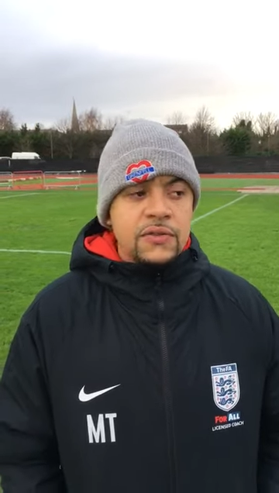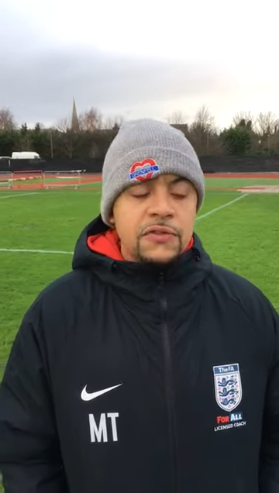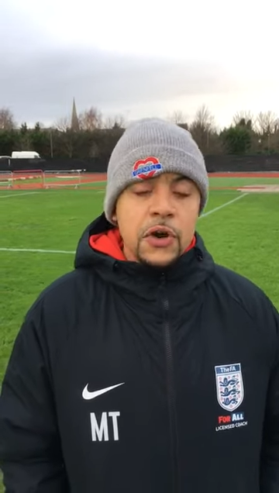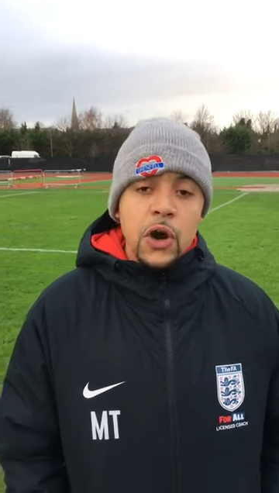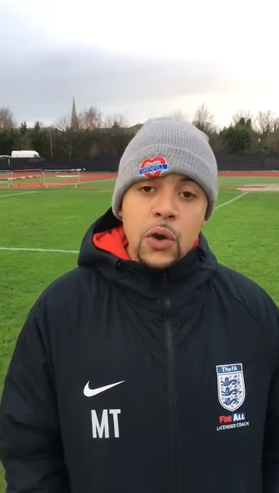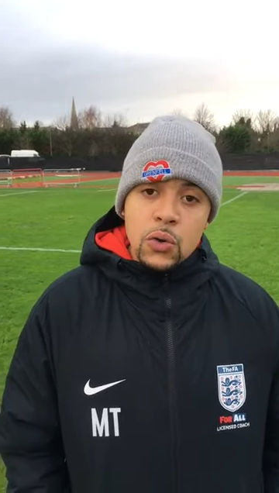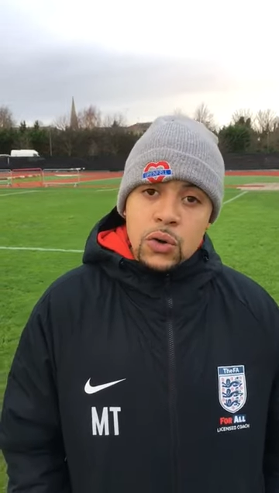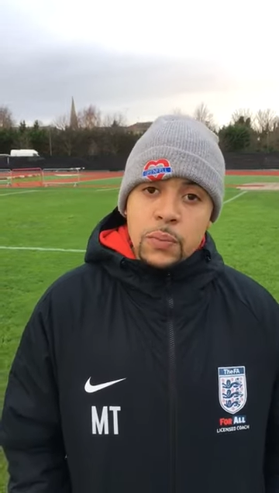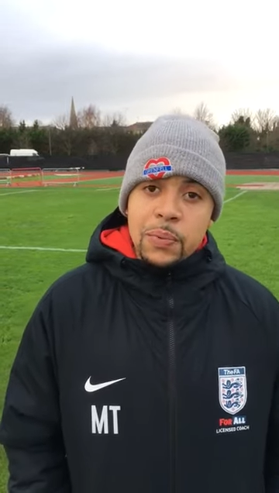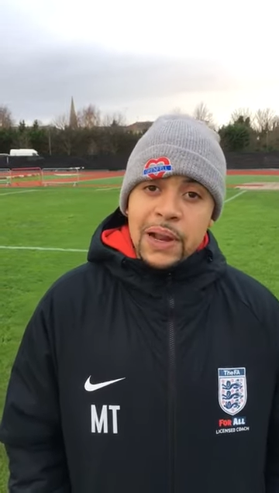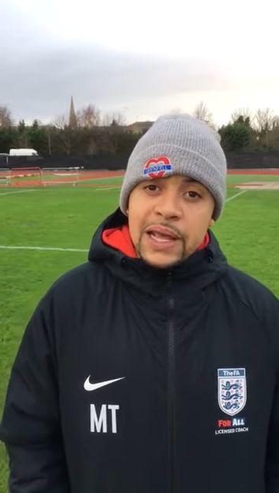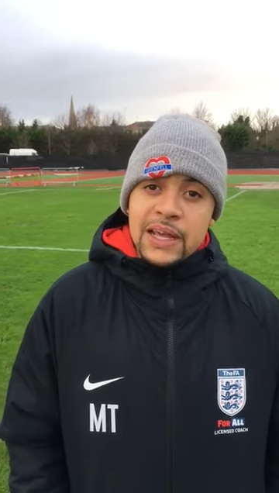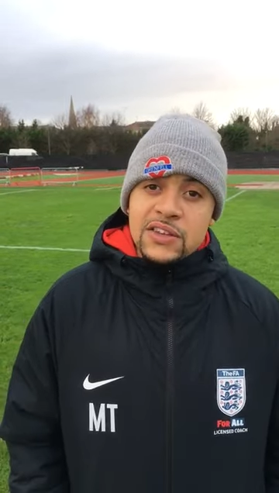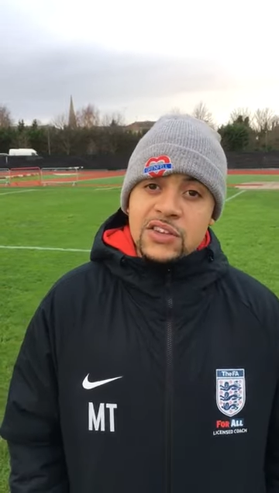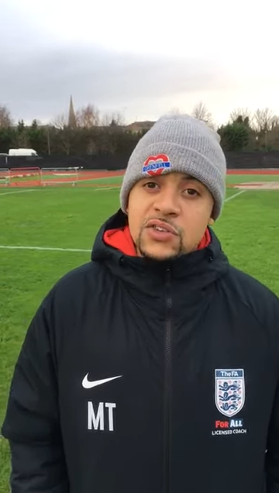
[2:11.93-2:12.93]
For older
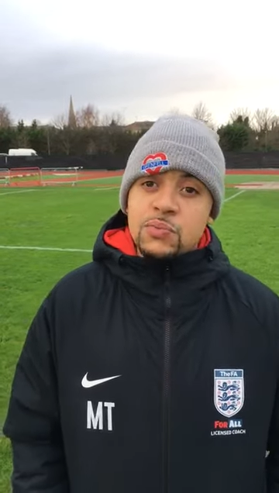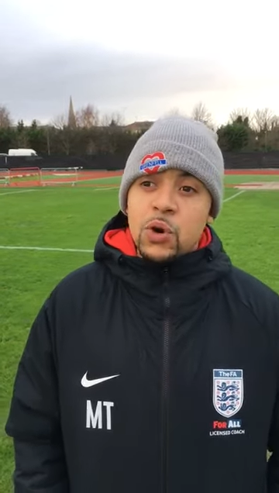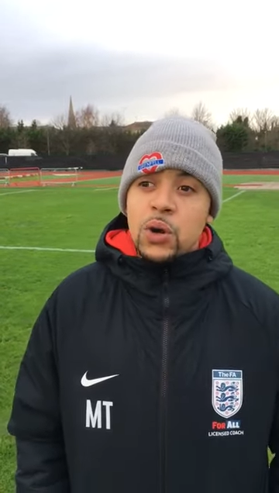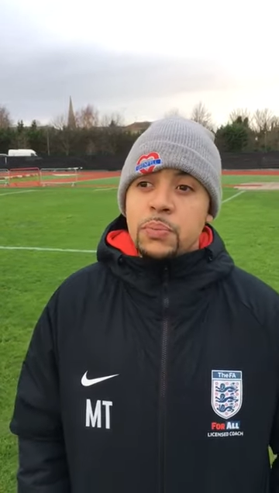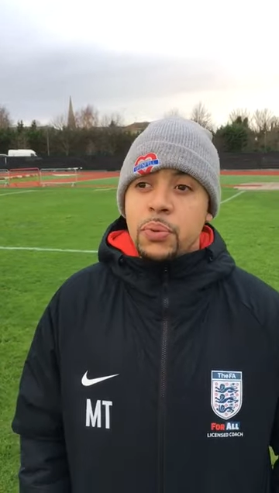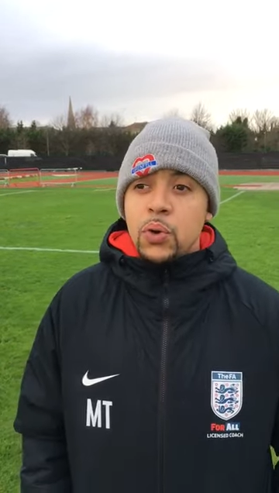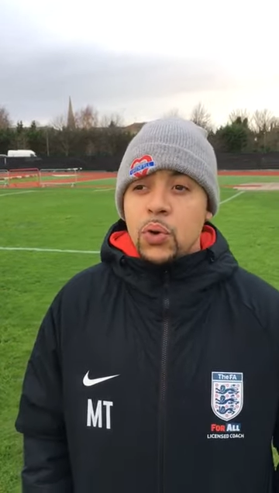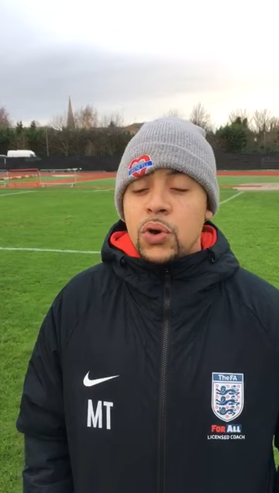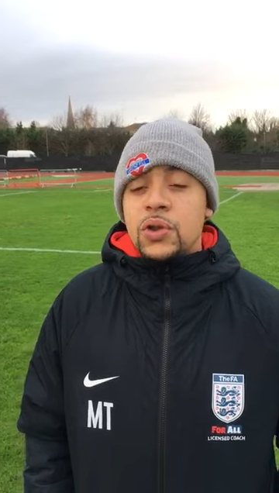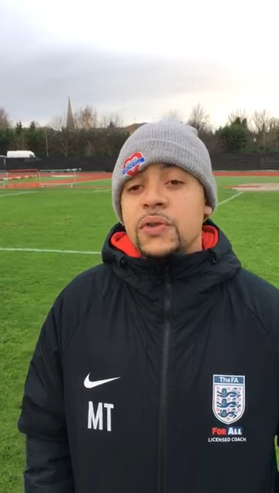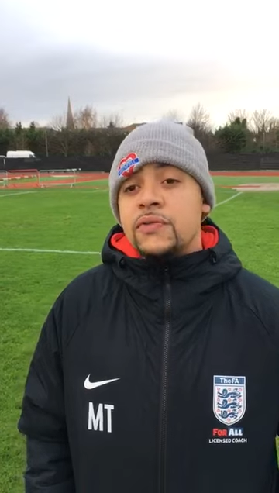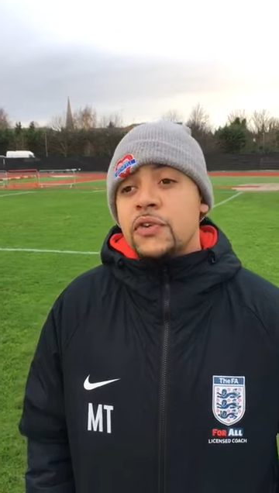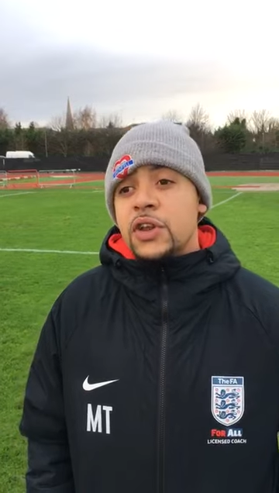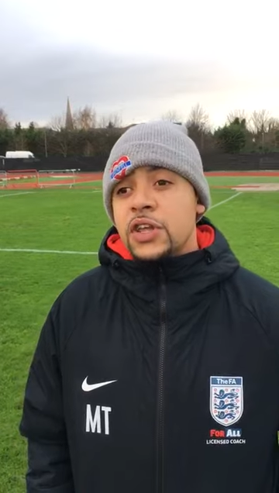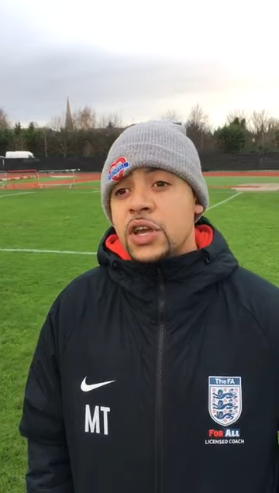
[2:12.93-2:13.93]
players, it's more
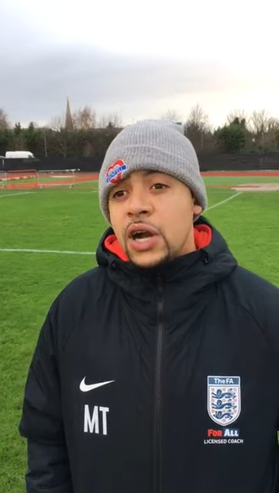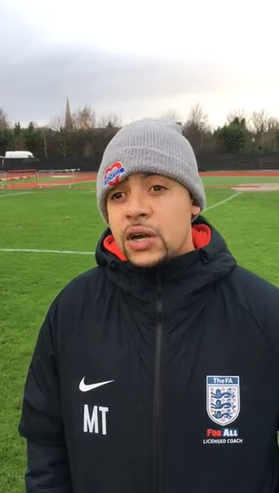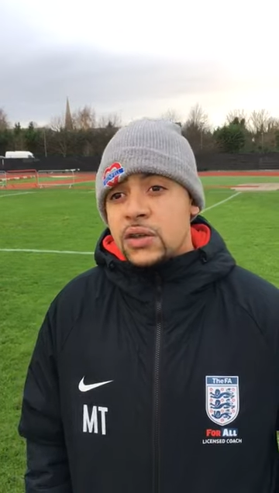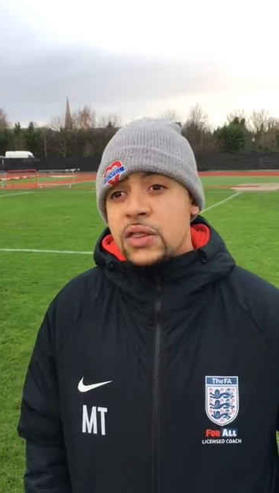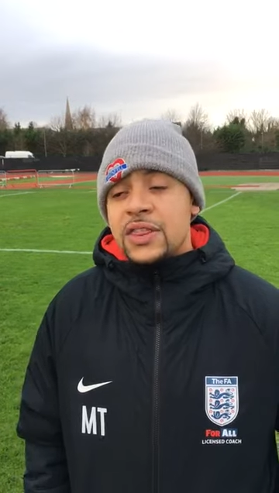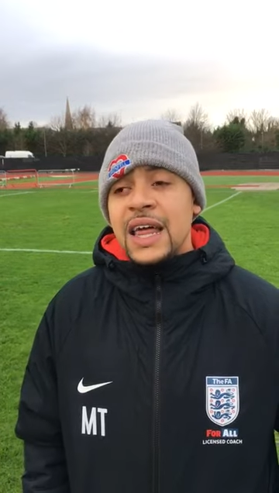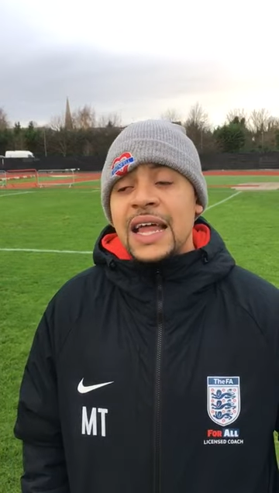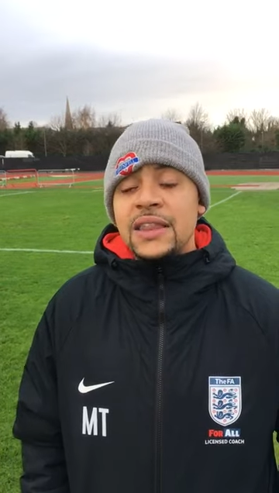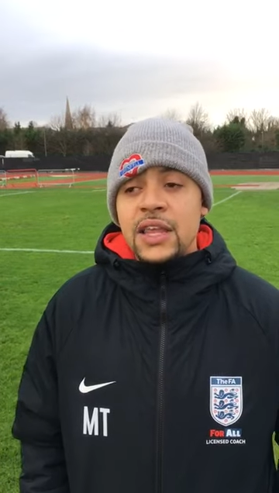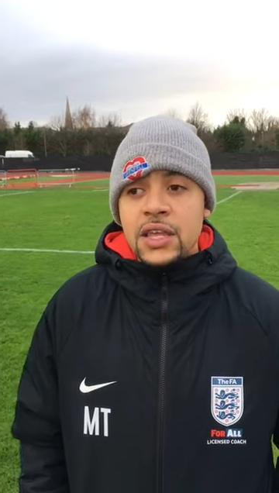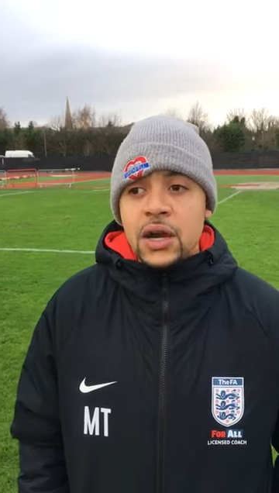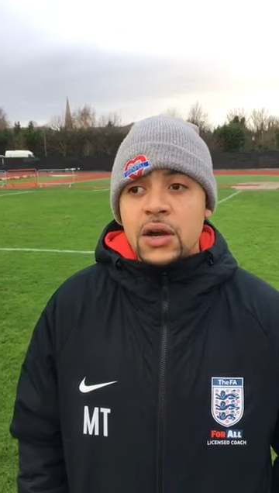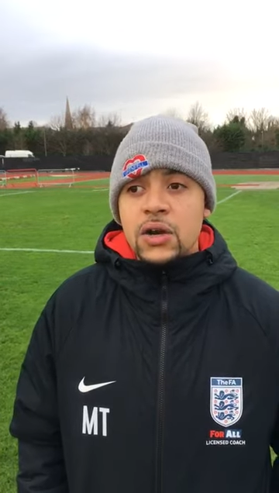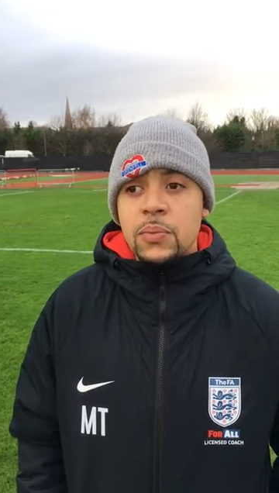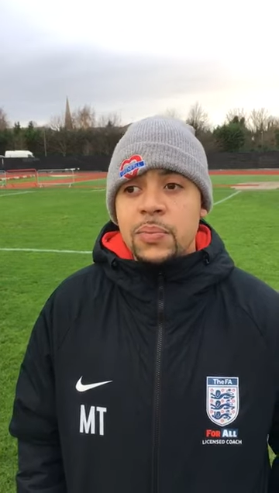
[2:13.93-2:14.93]
important for the young than the
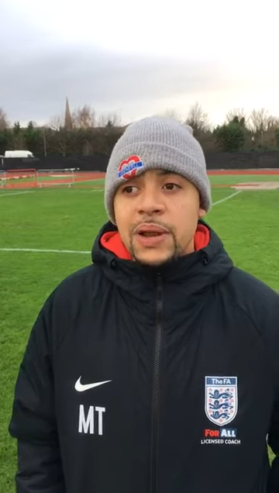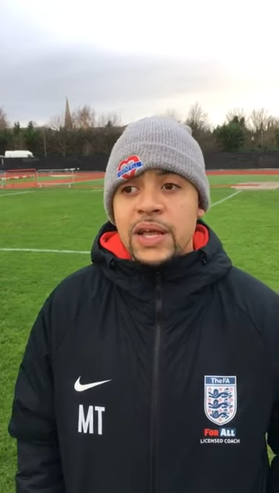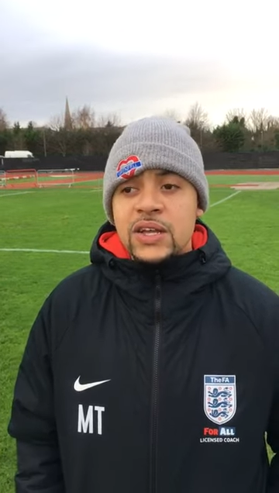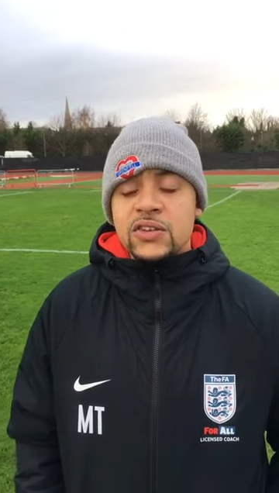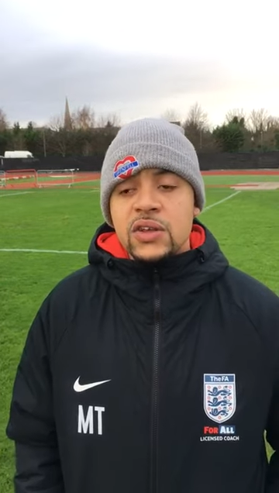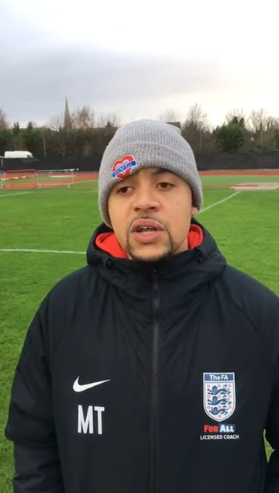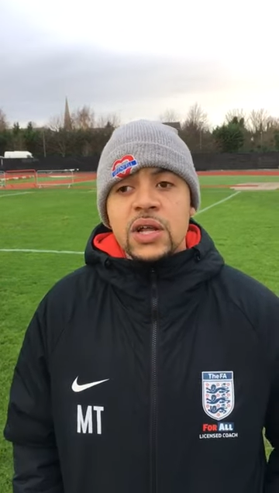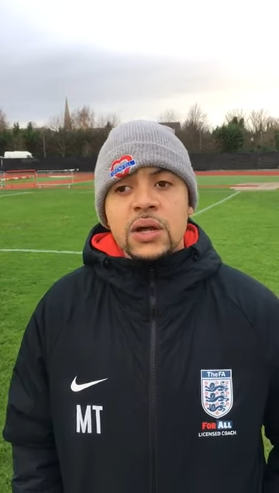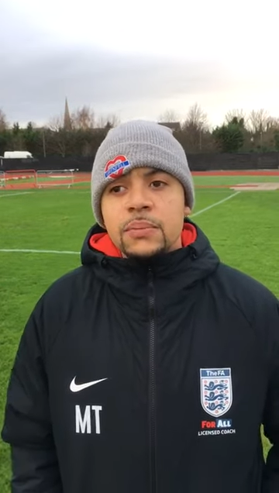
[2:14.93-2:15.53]
younger players,